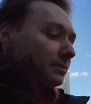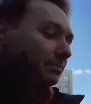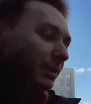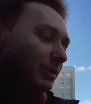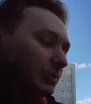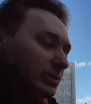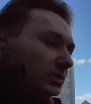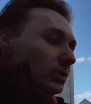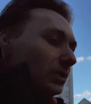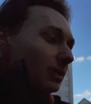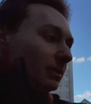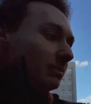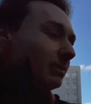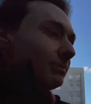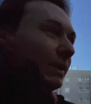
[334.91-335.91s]
but it was
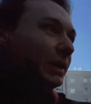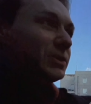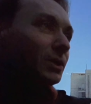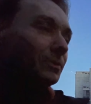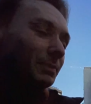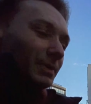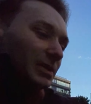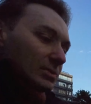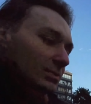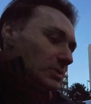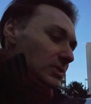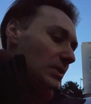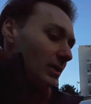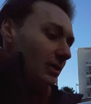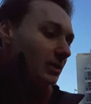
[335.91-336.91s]
good. My Japanese
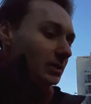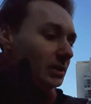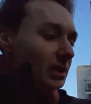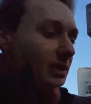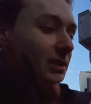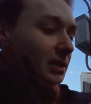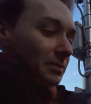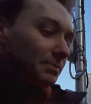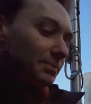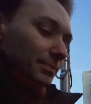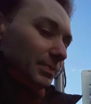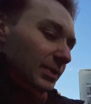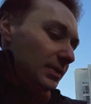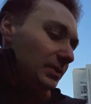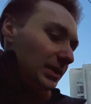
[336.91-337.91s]
was good, and he
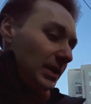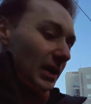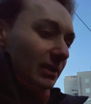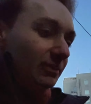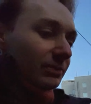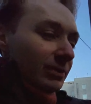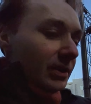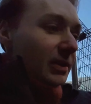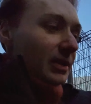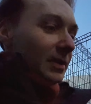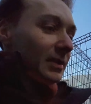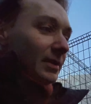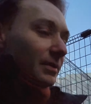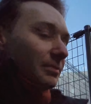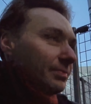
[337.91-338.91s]
kind of
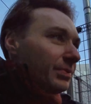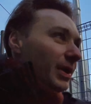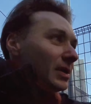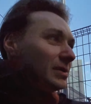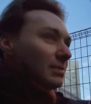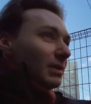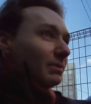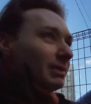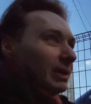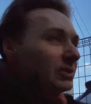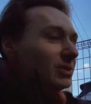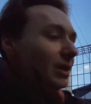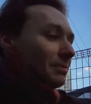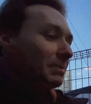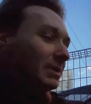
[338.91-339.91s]
praised me on my
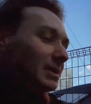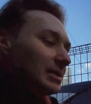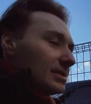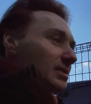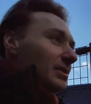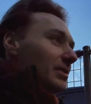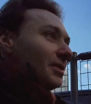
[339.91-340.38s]
Japanese. So